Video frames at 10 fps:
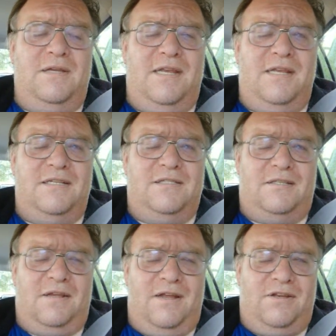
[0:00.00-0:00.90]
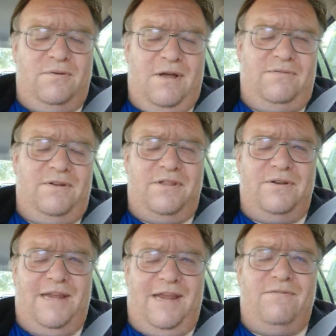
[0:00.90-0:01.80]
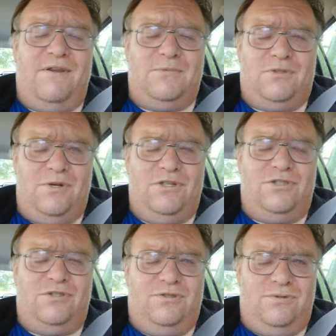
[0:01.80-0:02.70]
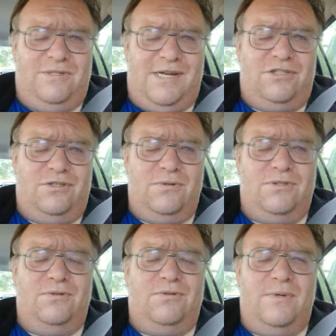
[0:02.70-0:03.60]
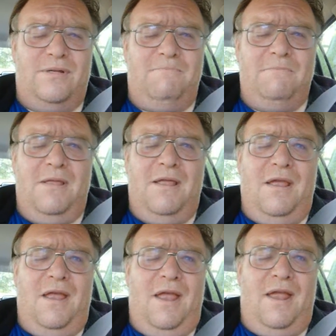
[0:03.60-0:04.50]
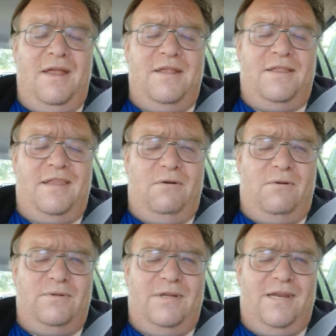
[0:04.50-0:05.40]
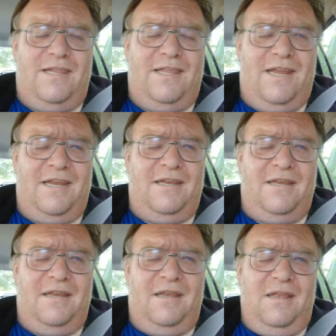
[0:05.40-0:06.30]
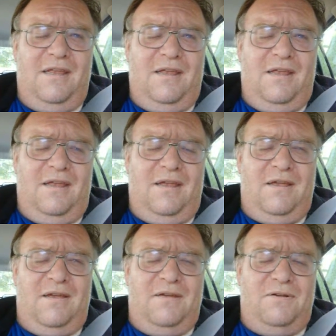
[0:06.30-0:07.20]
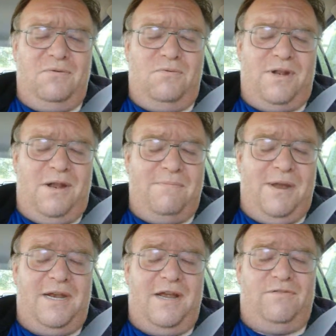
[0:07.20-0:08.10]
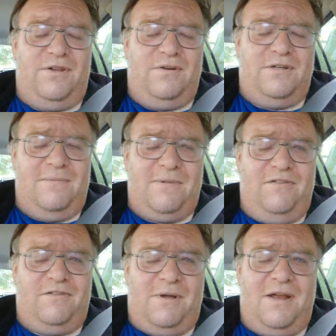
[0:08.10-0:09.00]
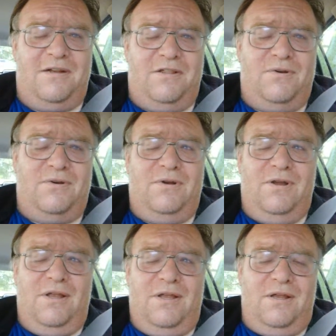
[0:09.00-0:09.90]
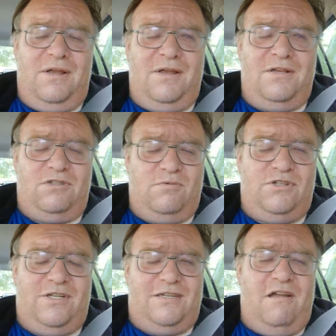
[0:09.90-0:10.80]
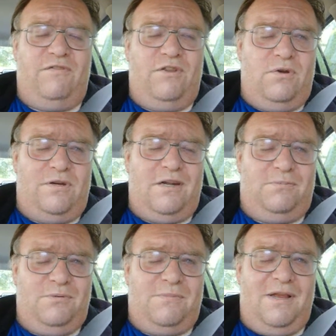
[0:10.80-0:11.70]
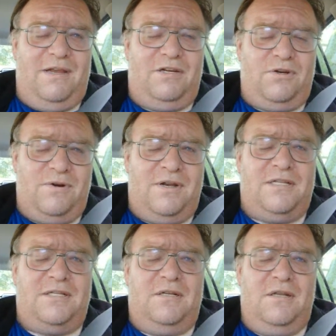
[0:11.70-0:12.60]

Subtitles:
is I do have another KVM switch to attach those two to it, and the only thing what I might have to do is I might have to buy another switch itself to hook it up to my current